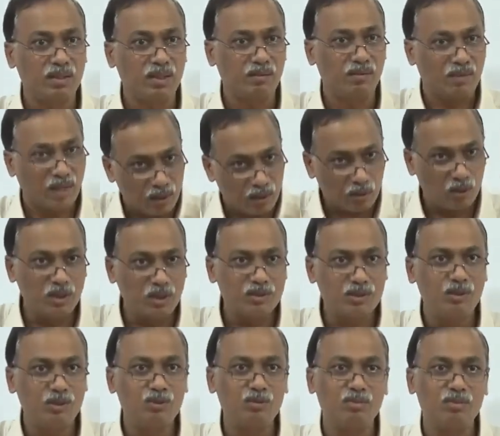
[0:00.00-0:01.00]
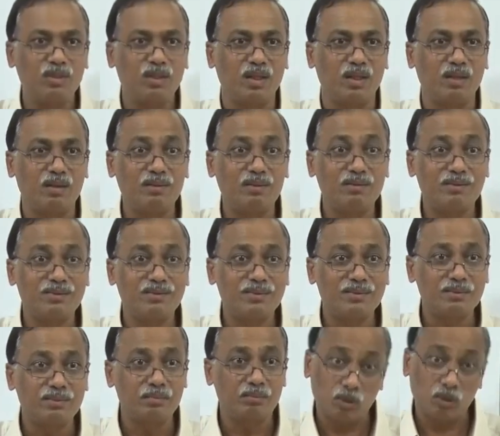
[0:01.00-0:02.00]
even I do not listen to me then
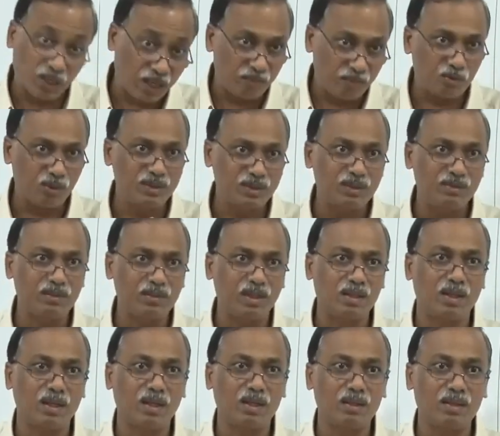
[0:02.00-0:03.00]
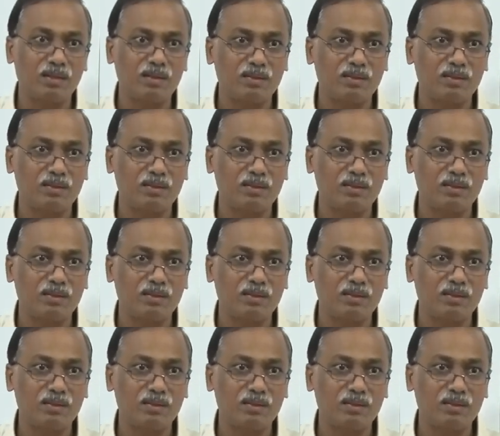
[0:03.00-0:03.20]
because I have to achieve that target.